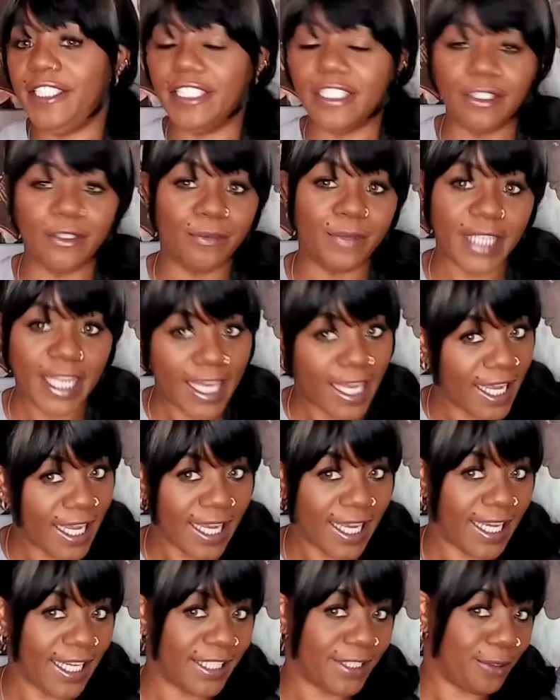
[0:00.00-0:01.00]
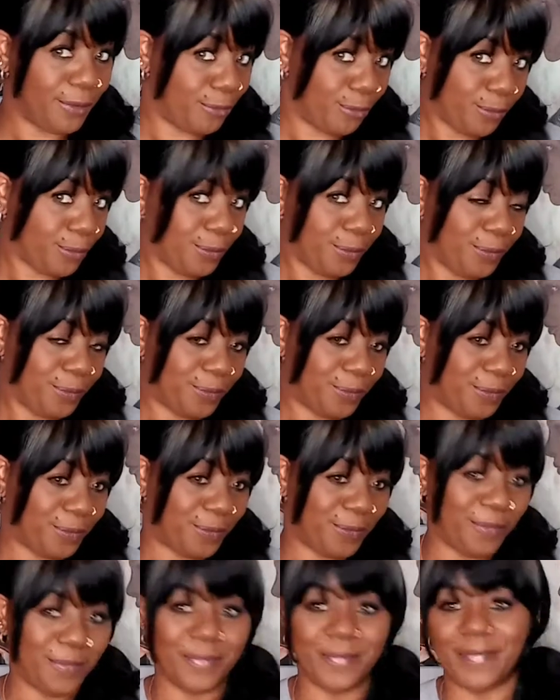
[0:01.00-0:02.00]
unit.
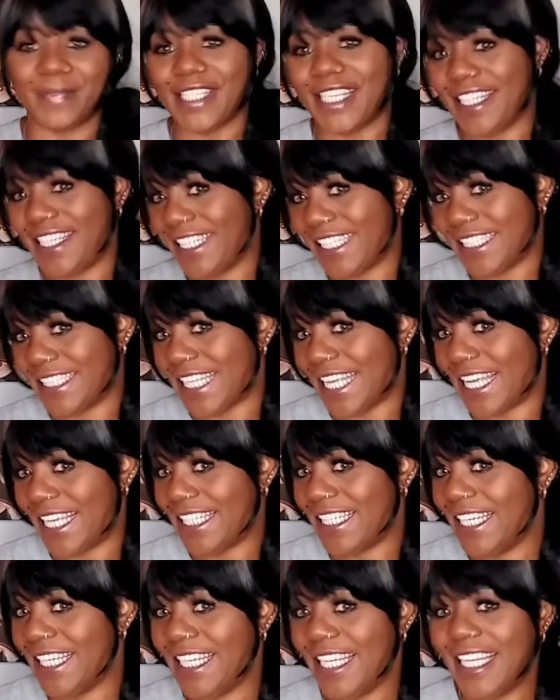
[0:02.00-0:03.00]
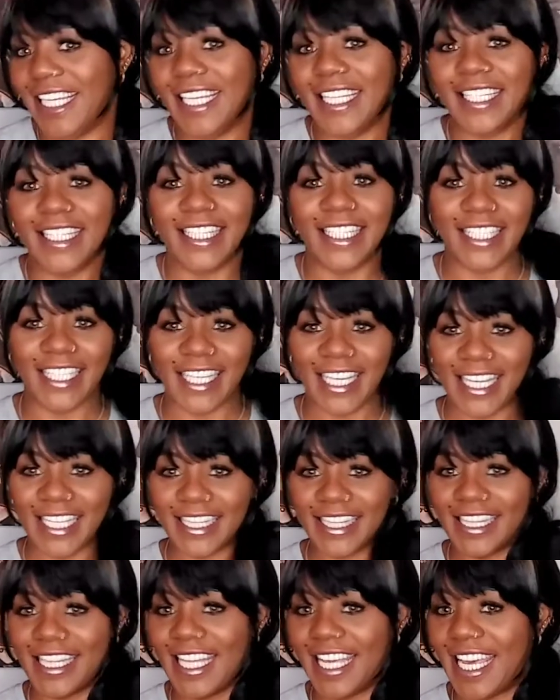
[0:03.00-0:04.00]
Mm, look at that. Look
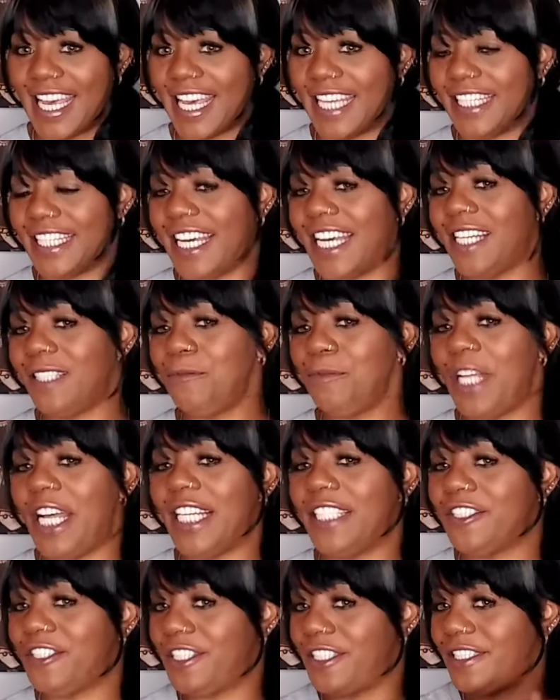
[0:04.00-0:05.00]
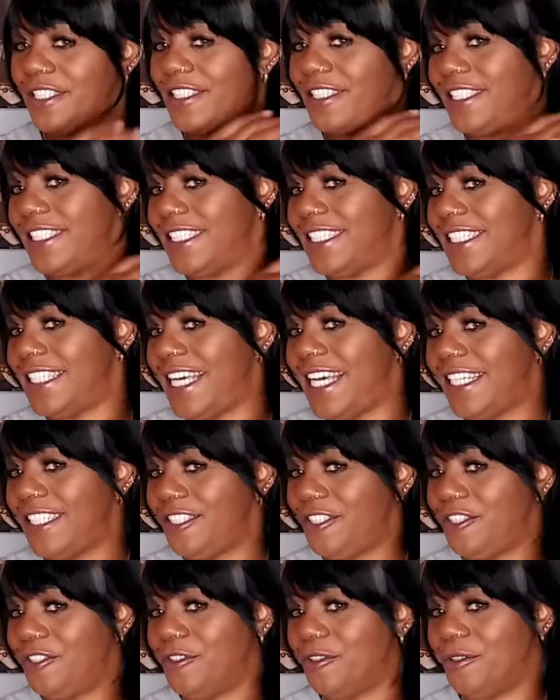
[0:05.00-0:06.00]
at that. I'm not, uh, I
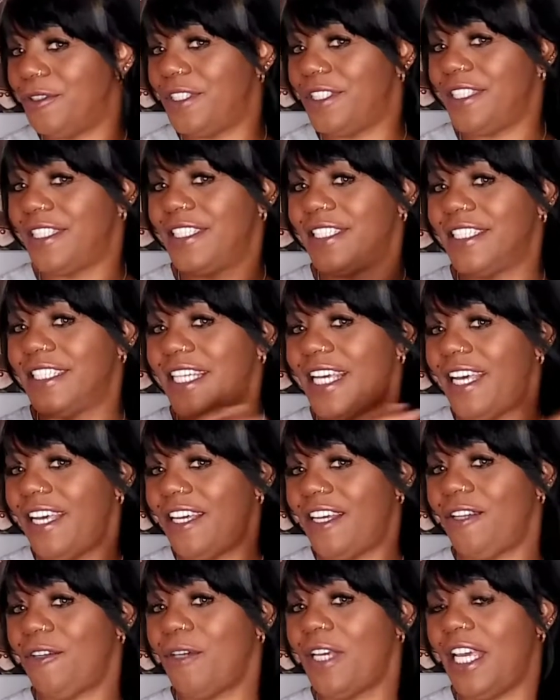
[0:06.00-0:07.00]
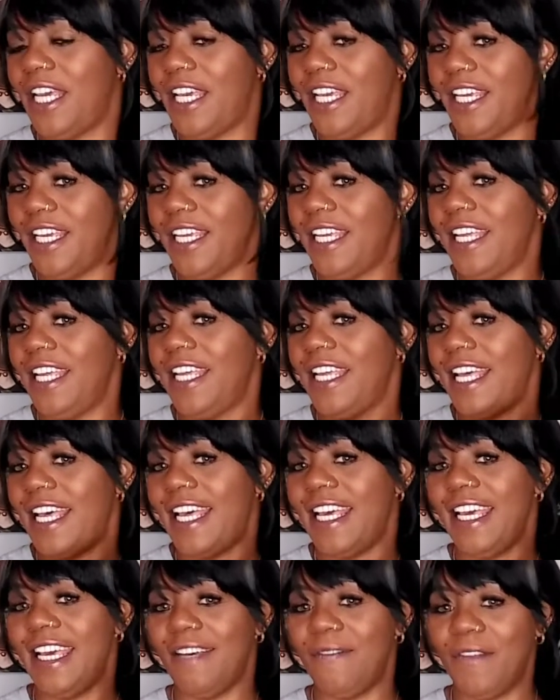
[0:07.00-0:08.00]
don't know. Okay, I
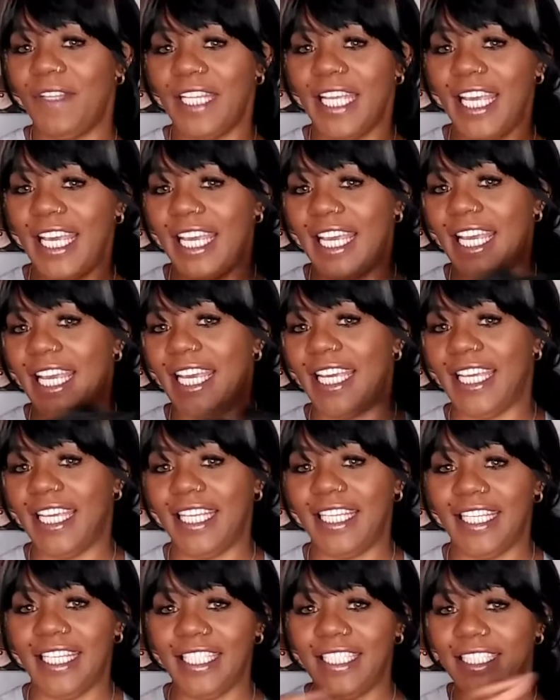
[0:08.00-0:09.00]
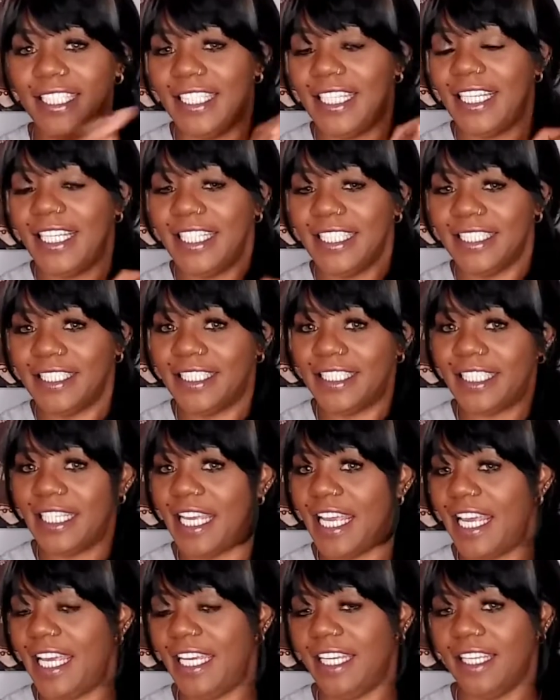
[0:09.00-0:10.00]
haven't had any
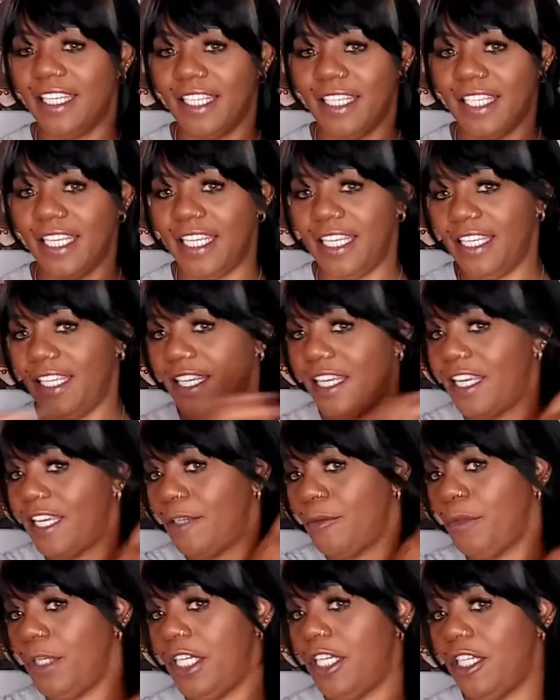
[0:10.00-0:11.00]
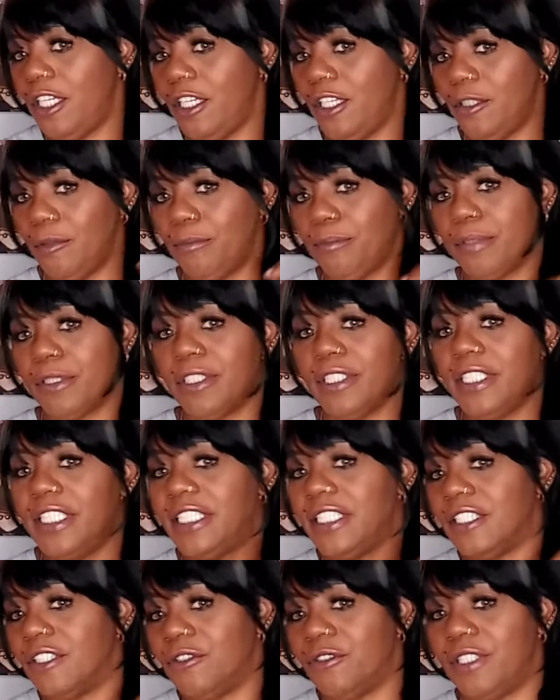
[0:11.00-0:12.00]
tangling, I mean,
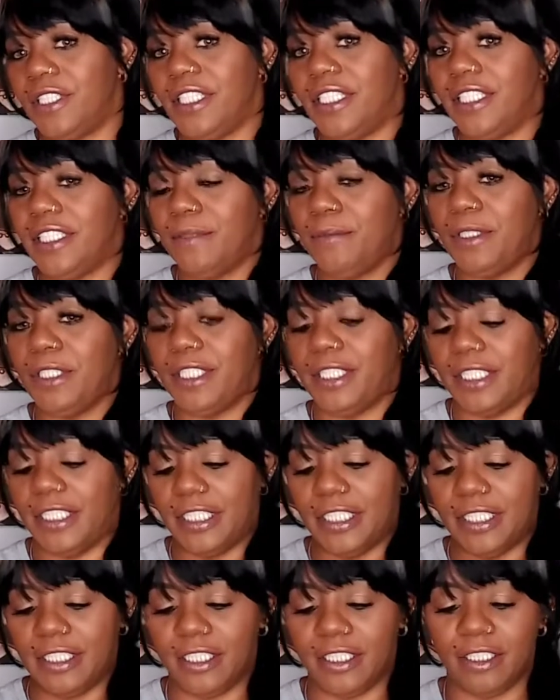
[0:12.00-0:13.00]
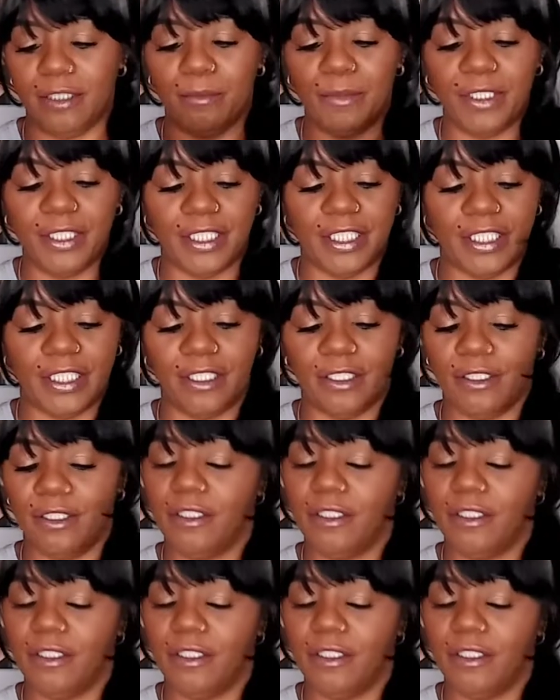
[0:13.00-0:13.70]
putting on it. Let me see. Let me see.